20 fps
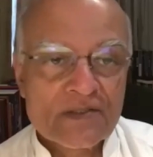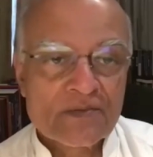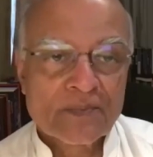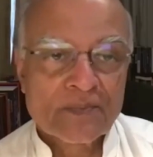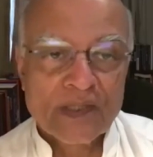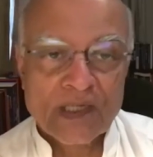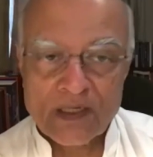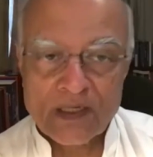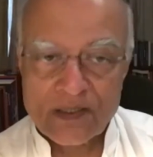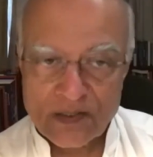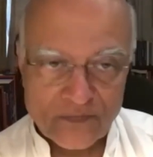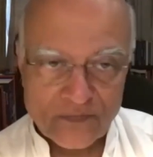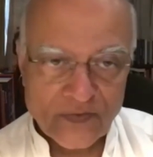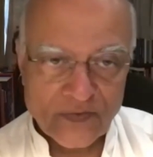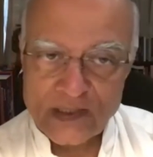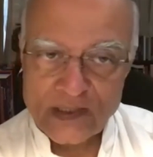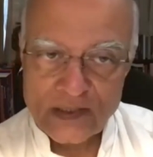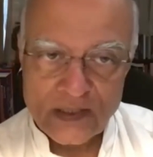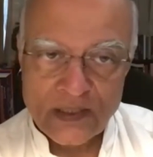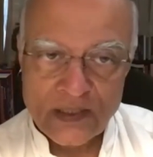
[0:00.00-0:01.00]
of power. And
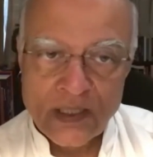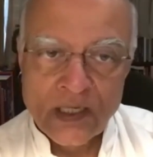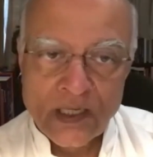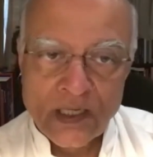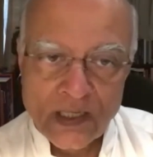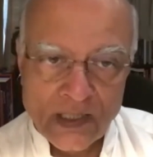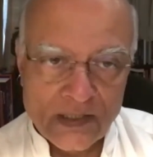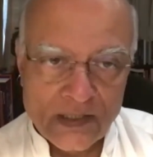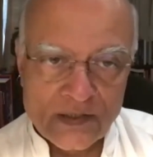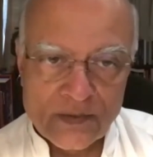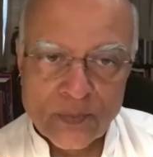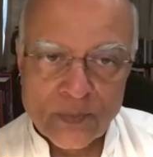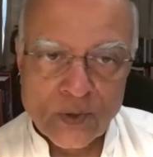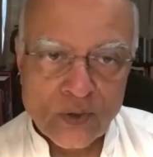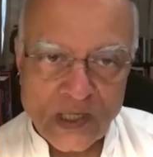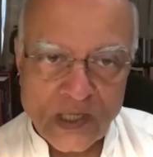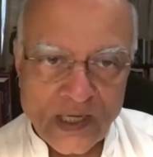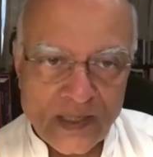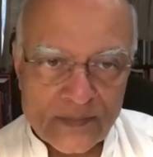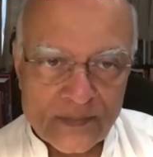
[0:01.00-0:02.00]
frankly, in the book,
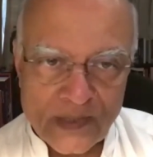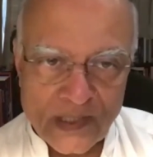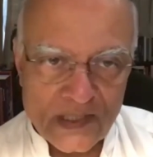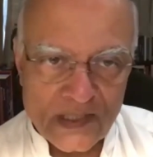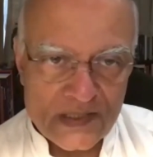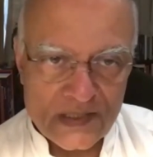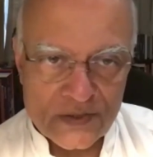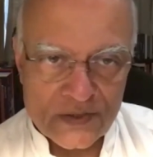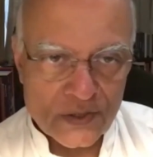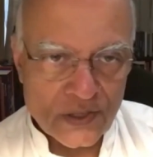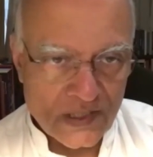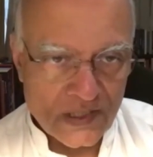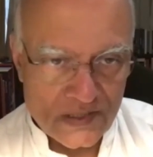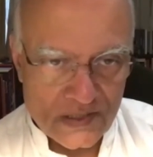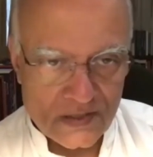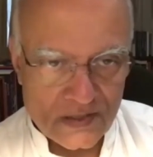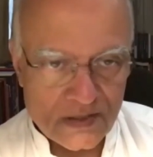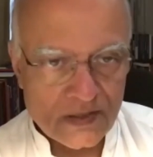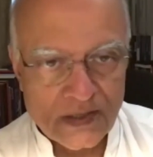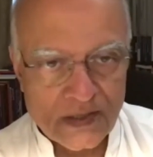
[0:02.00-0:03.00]
I'm less
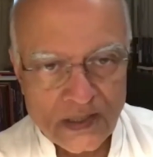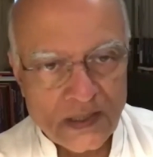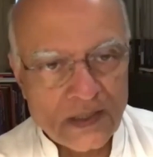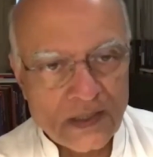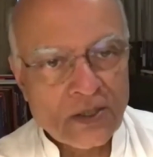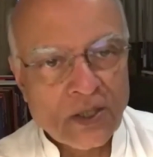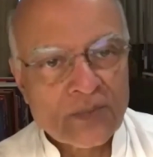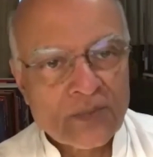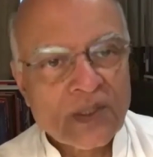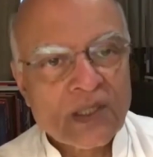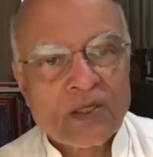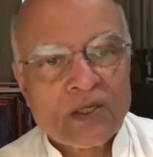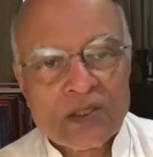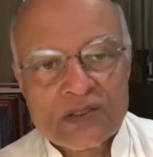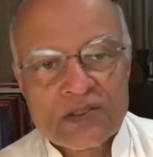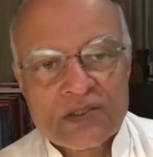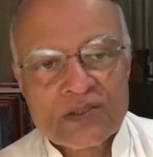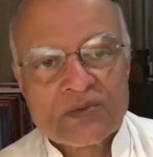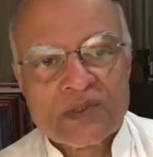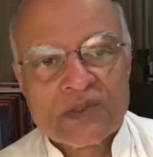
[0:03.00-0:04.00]
interested in the economic
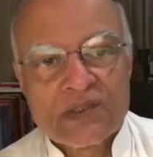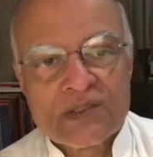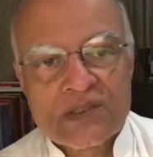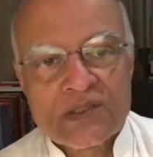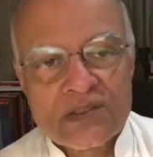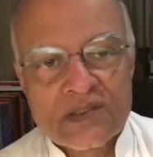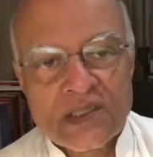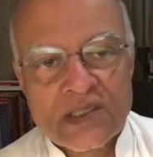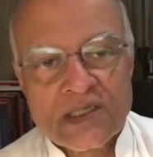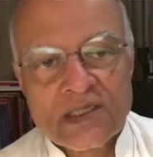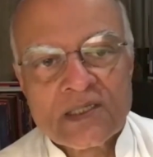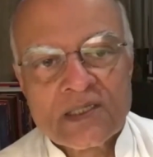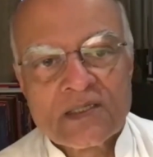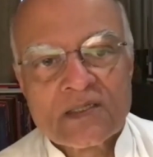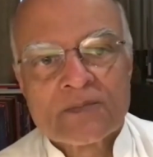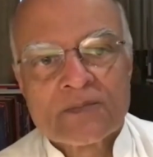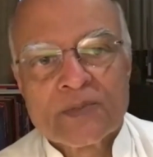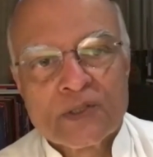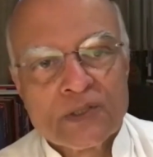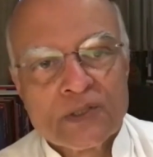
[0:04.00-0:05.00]
consequences than in the
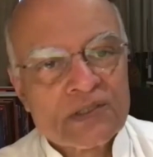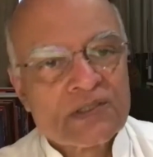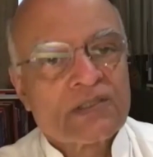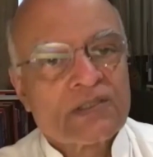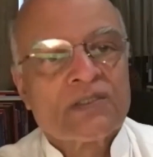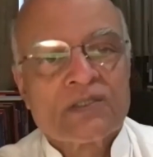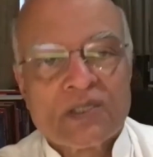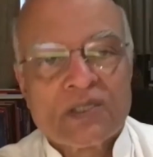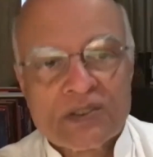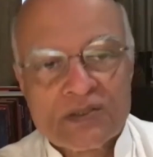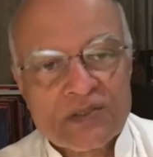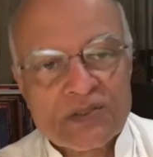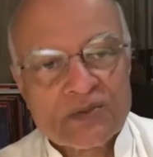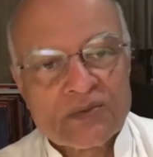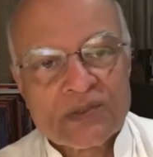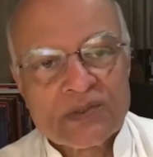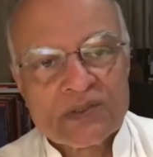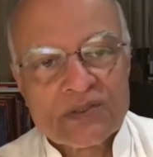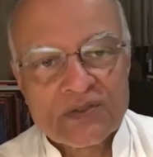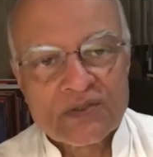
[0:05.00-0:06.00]
political
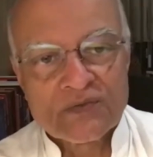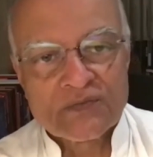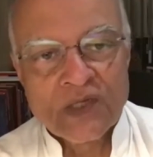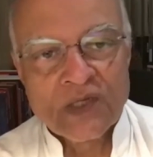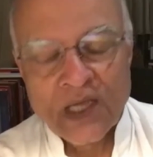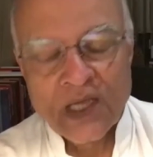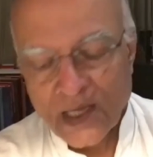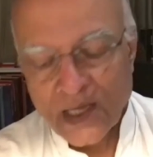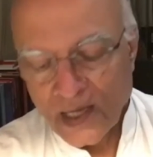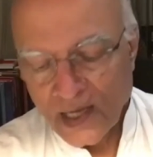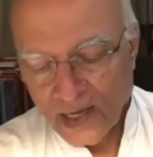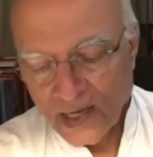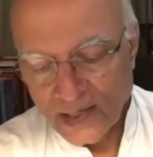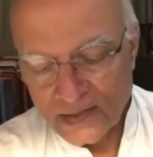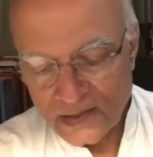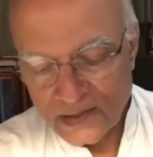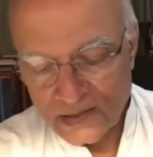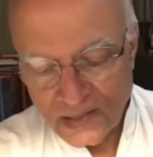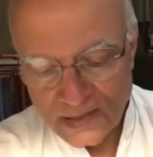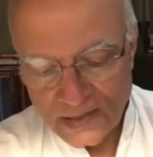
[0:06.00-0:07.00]
consequences. And
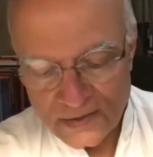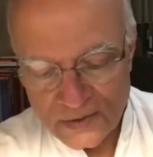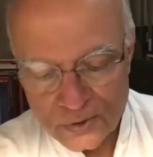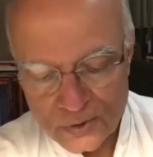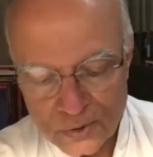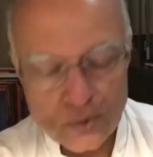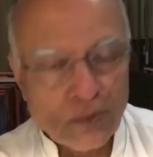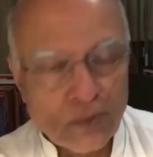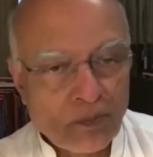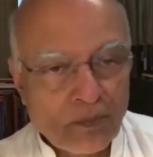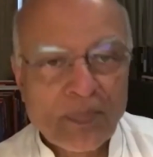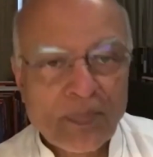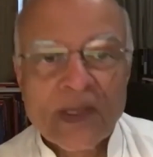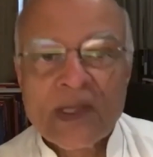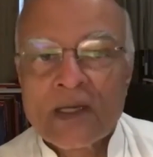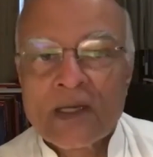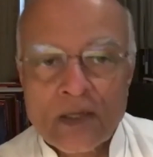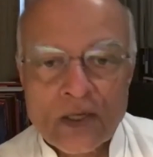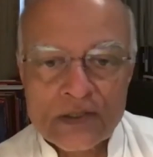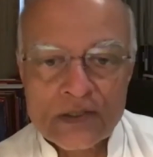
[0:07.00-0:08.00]
it had 2 big
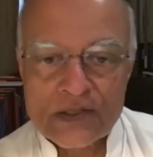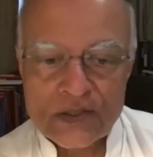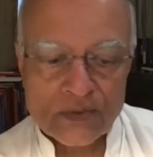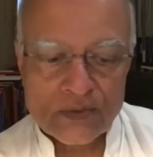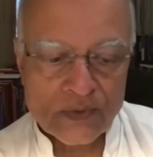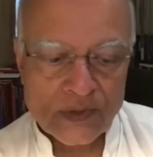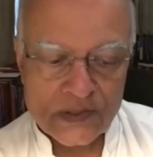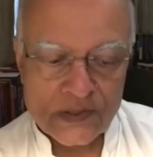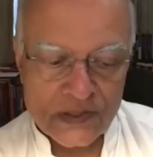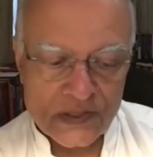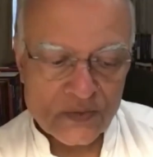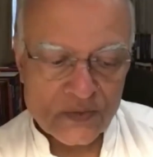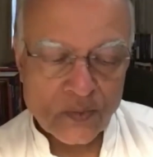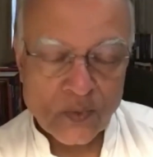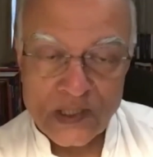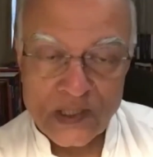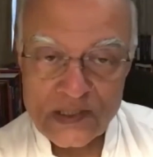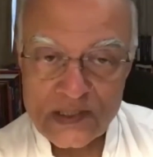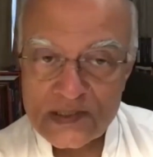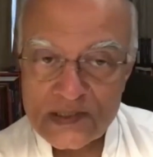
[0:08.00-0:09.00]
consequences.
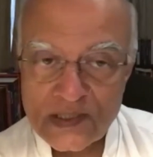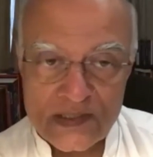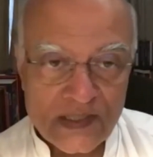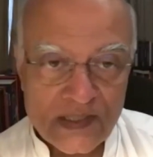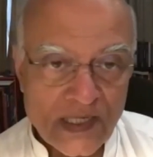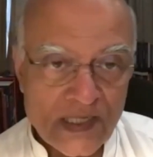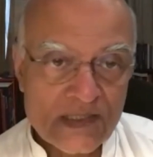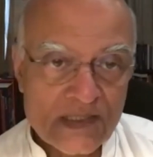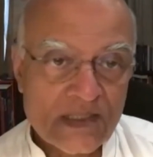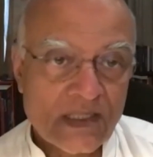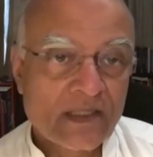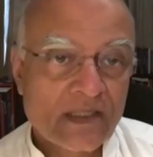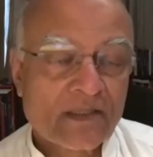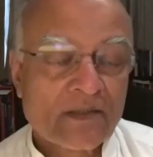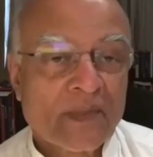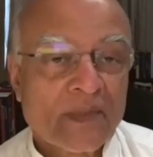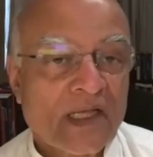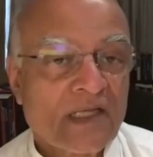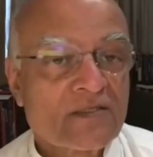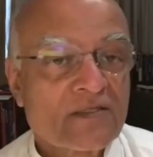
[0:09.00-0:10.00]
One is, as I said, the
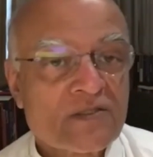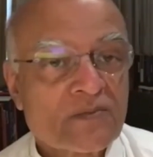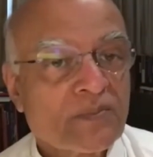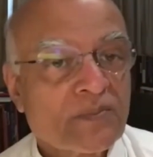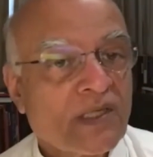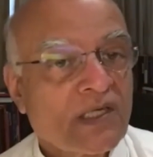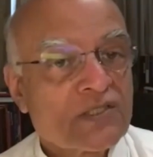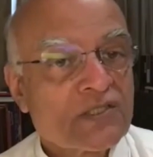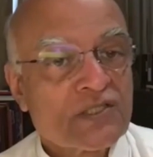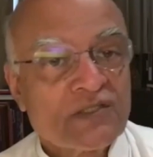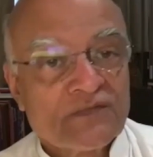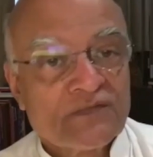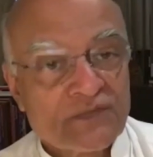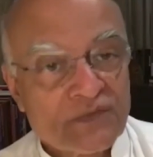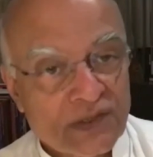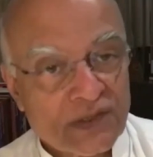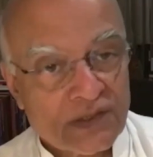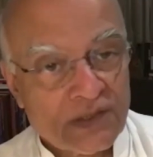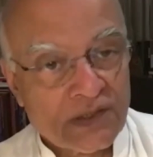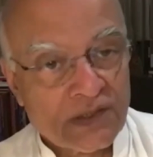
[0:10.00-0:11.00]
balance of power
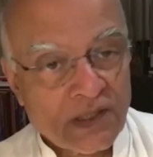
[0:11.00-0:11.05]
shifted